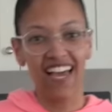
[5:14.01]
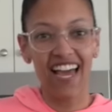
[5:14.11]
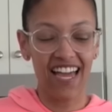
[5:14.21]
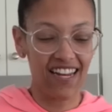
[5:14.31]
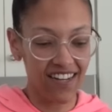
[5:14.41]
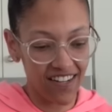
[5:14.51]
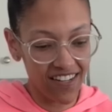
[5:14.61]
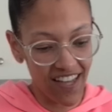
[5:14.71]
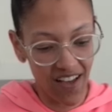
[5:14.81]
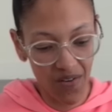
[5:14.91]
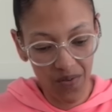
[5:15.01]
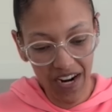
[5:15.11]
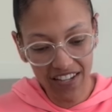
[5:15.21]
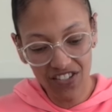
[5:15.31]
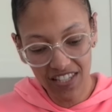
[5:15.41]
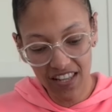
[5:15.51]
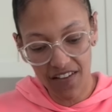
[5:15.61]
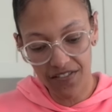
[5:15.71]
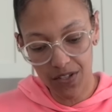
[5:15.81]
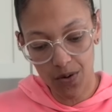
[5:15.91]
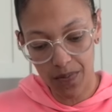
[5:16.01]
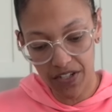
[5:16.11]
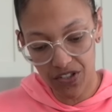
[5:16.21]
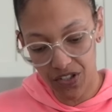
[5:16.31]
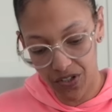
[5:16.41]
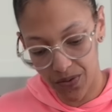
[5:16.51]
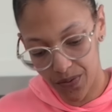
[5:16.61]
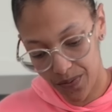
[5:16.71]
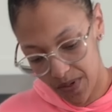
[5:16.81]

And what I just love so much too,